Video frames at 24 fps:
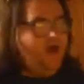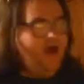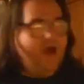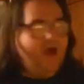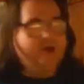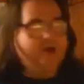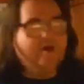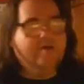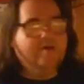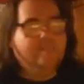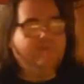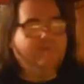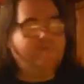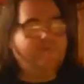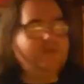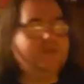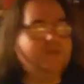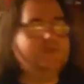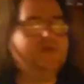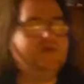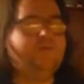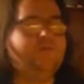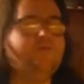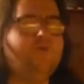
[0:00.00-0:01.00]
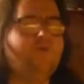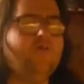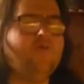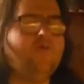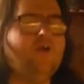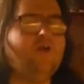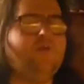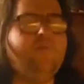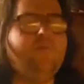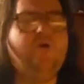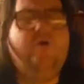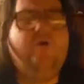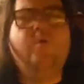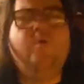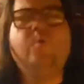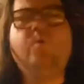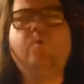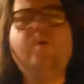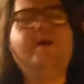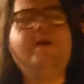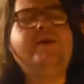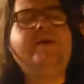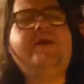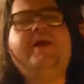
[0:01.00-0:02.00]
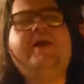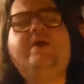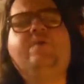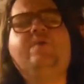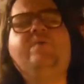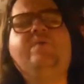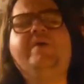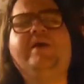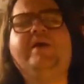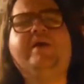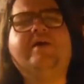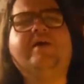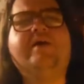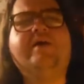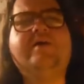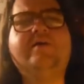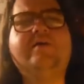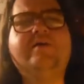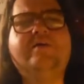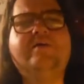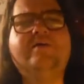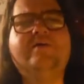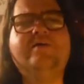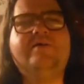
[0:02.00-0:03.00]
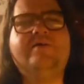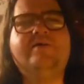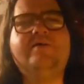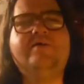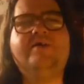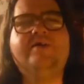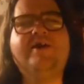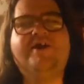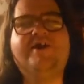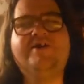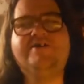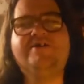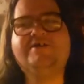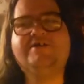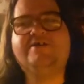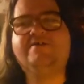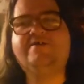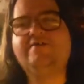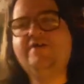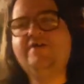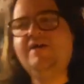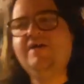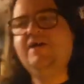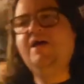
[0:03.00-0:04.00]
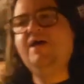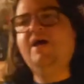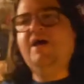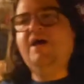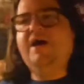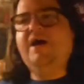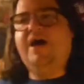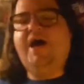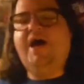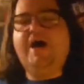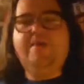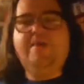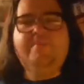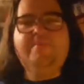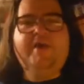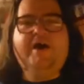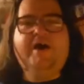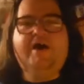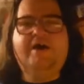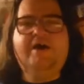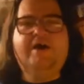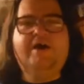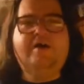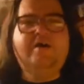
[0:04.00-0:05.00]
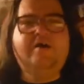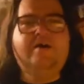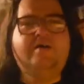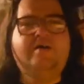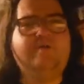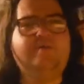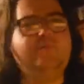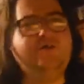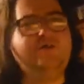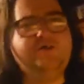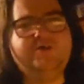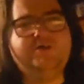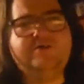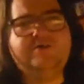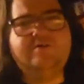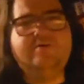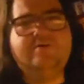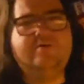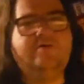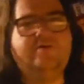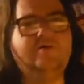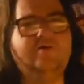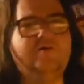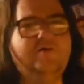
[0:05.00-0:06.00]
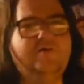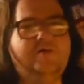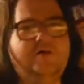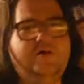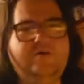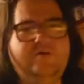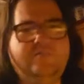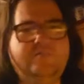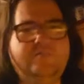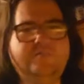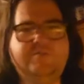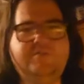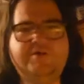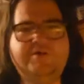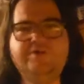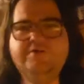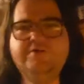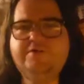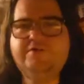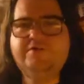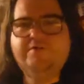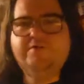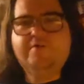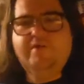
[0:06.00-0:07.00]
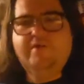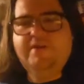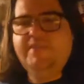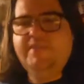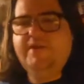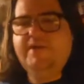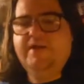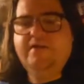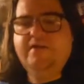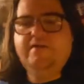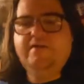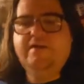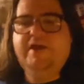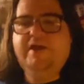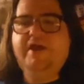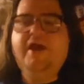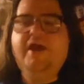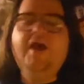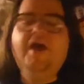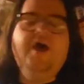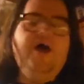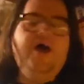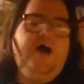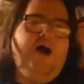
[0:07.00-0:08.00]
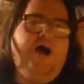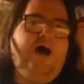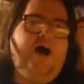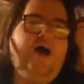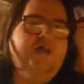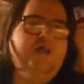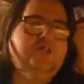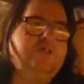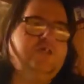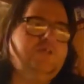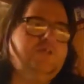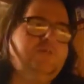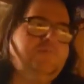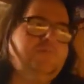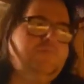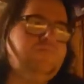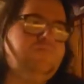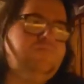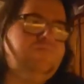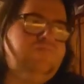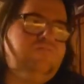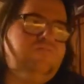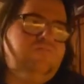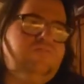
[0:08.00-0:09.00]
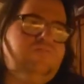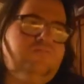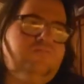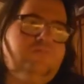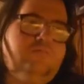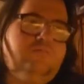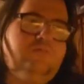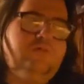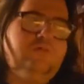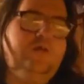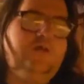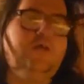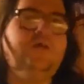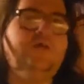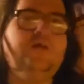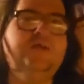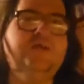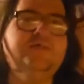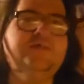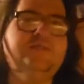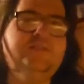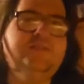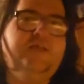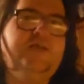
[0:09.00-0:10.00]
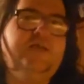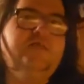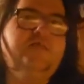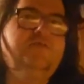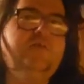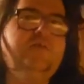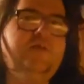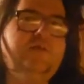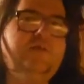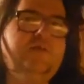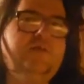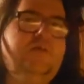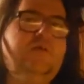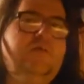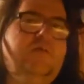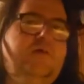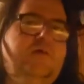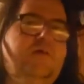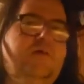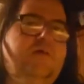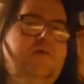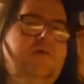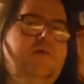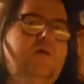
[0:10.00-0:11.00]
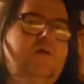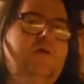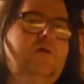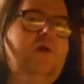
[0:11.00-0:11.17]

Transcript: I go to my PSR program one day a week. Okay, so I'm not a moocher or a user or anything. Okay, I just, that's what they're there.